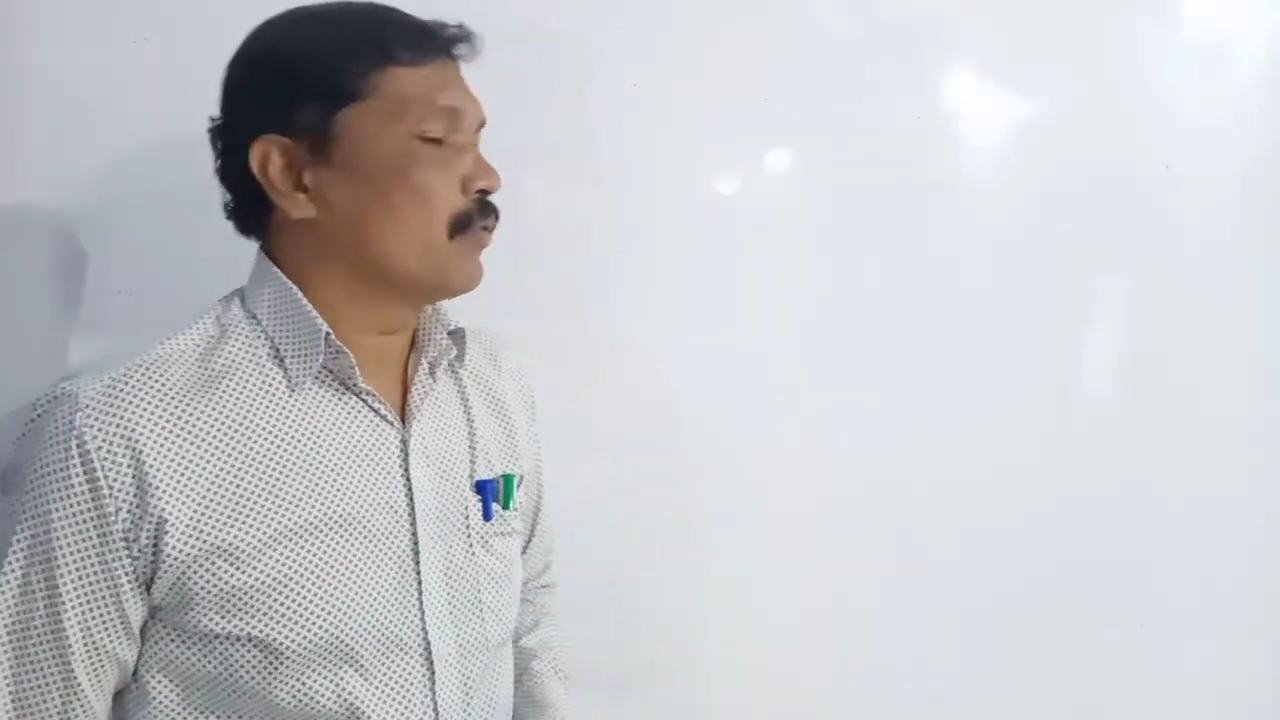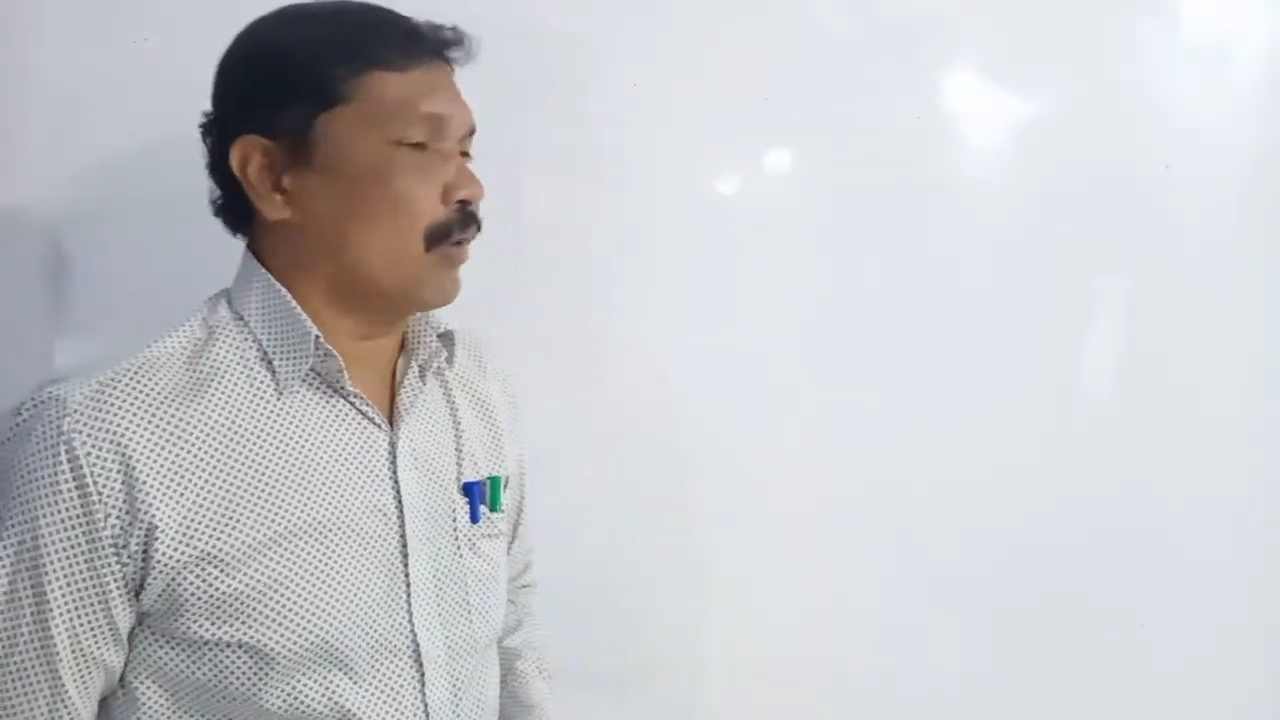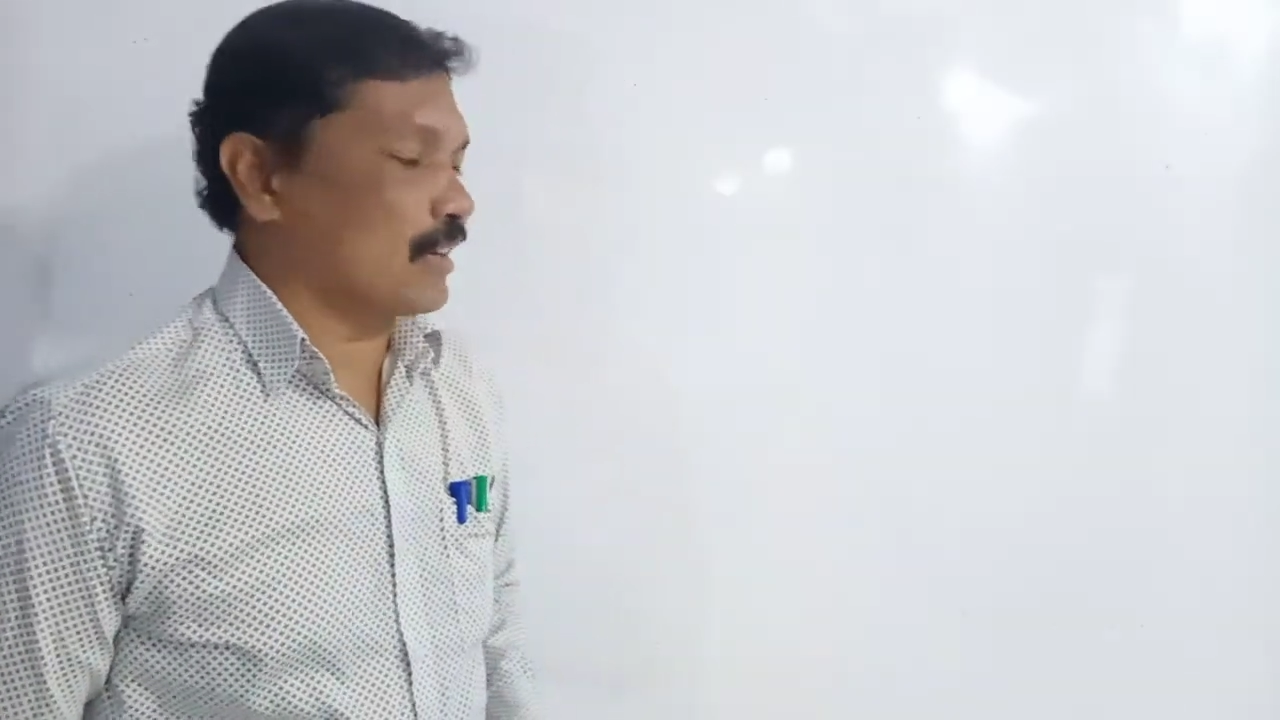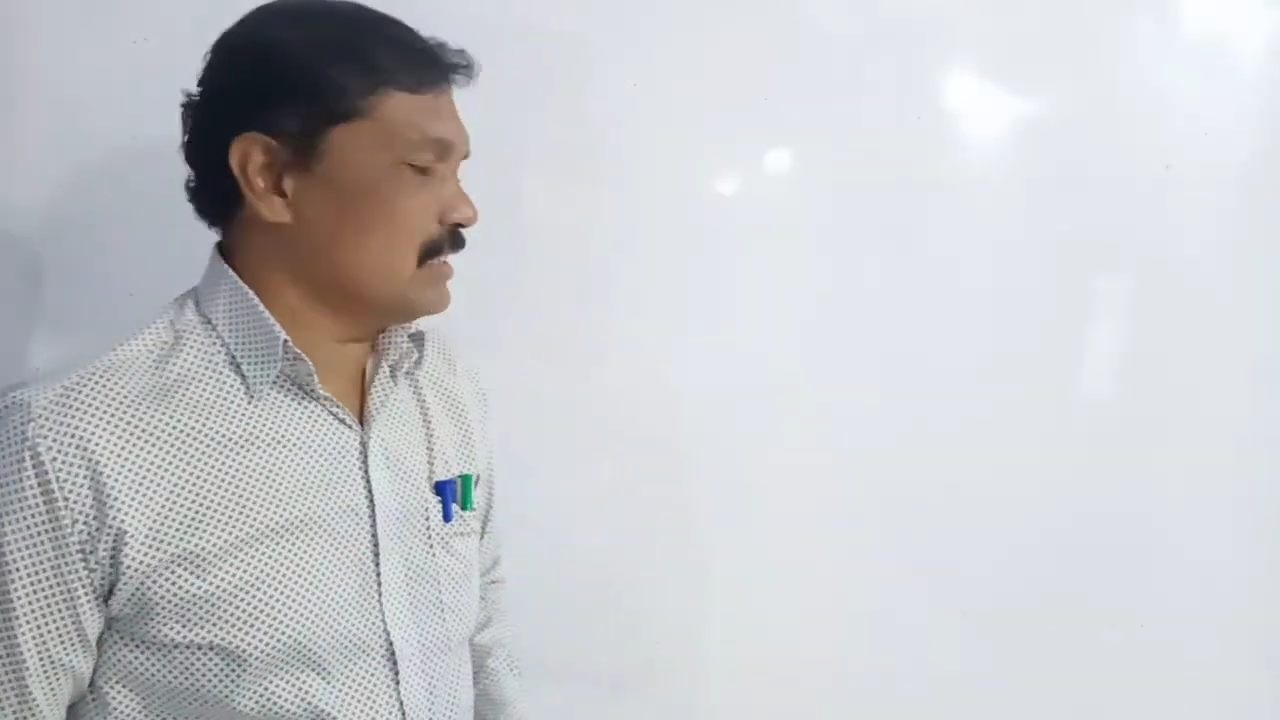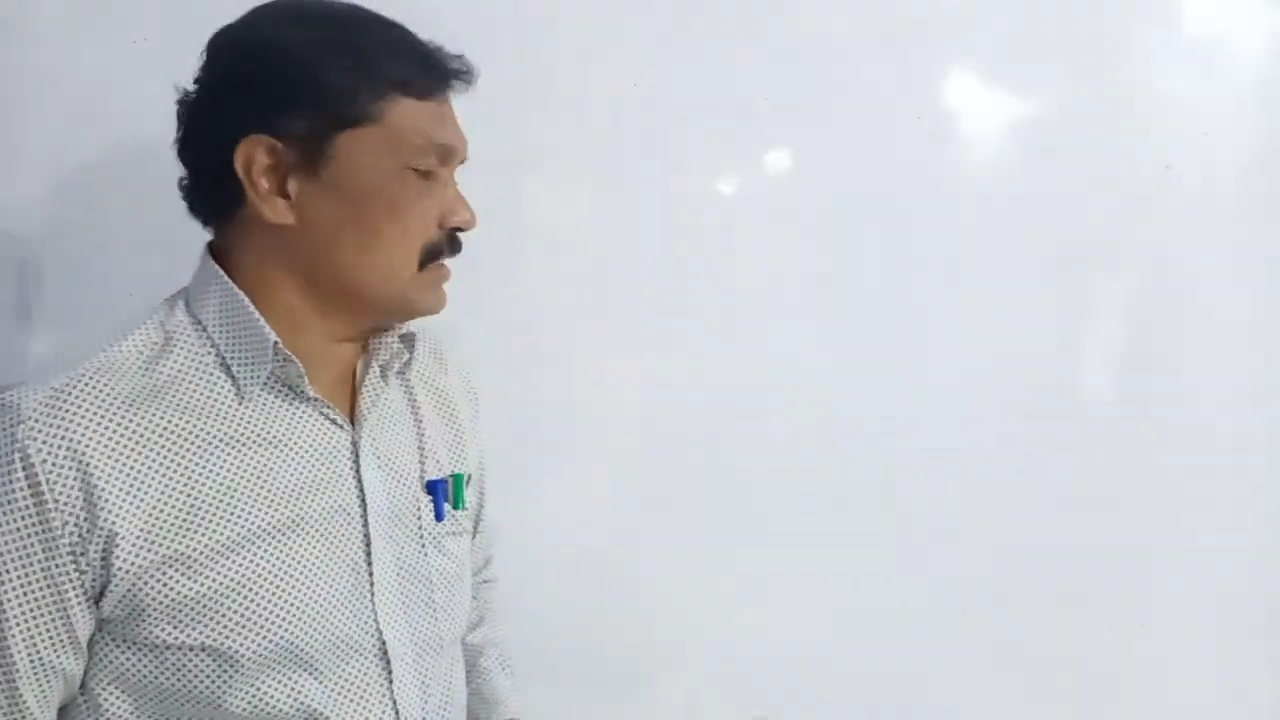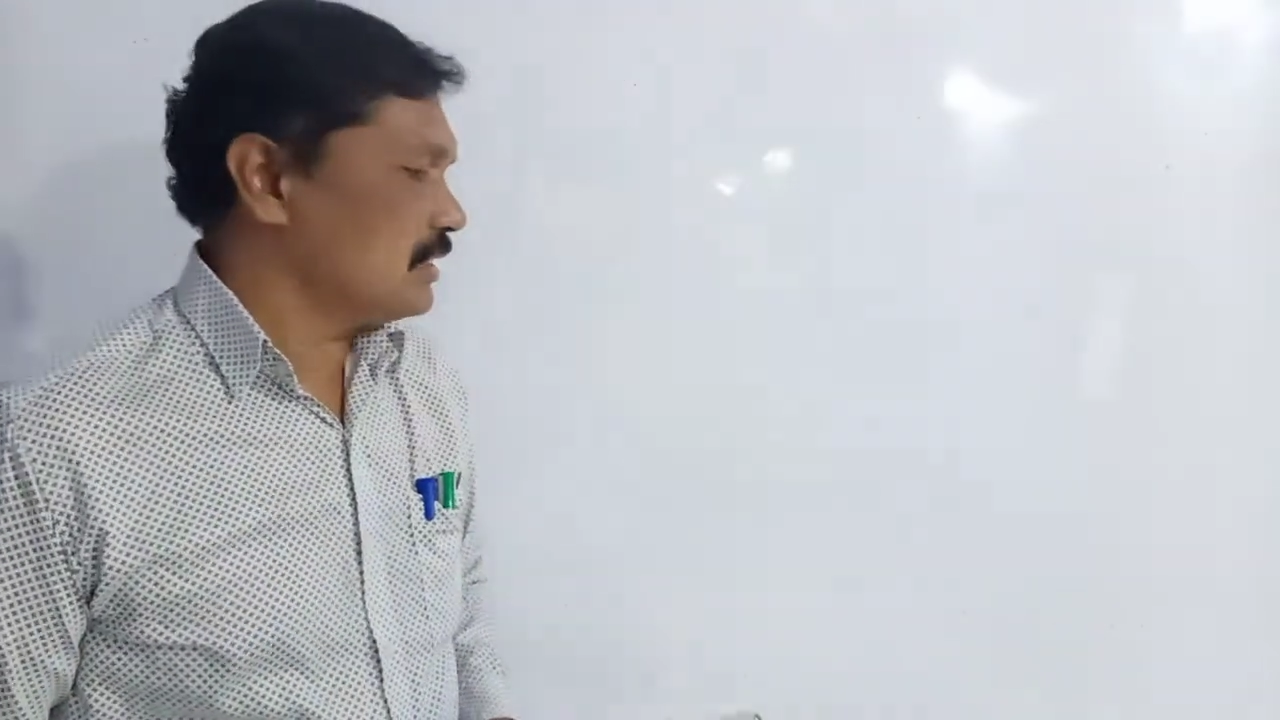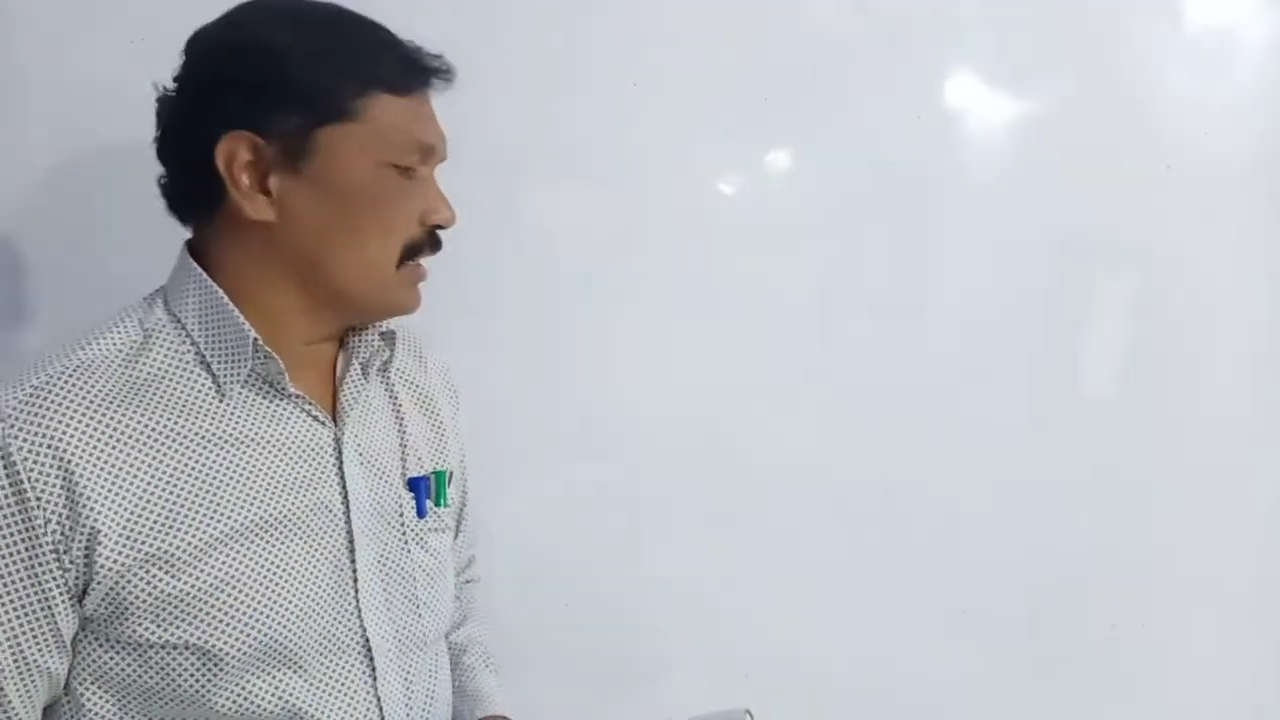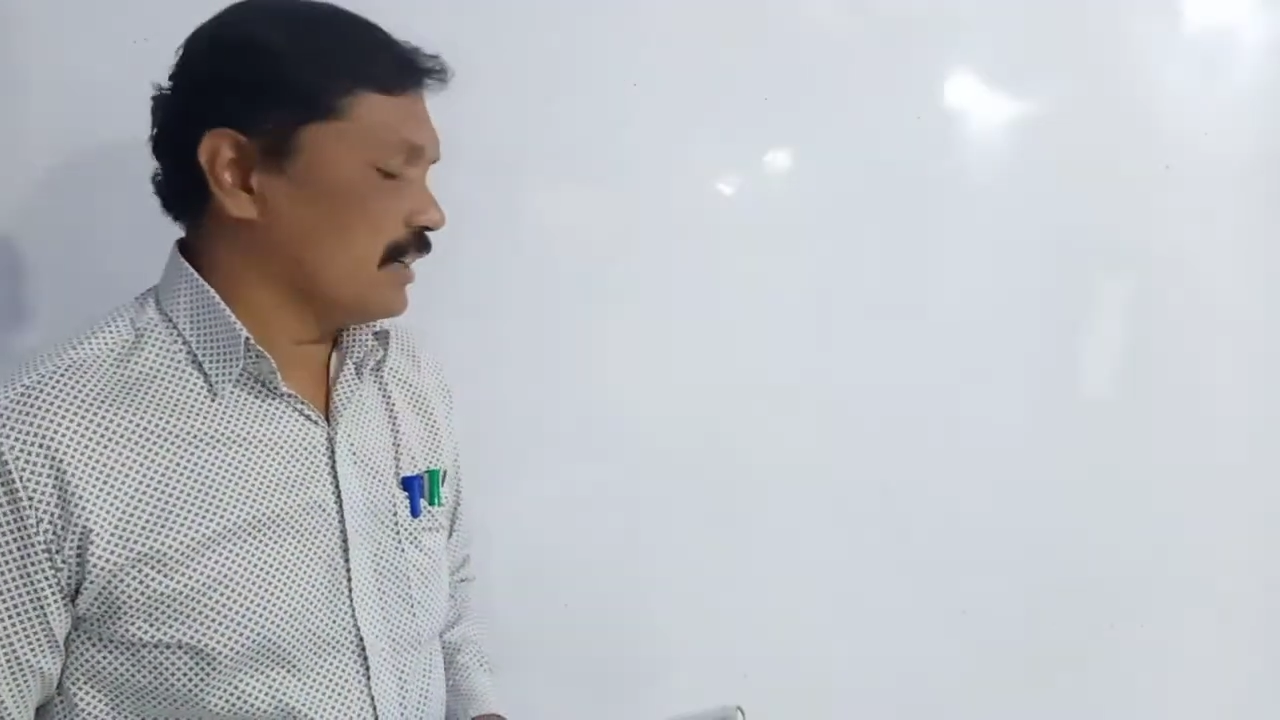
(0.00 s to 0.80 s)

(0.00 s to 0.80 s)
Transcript: forest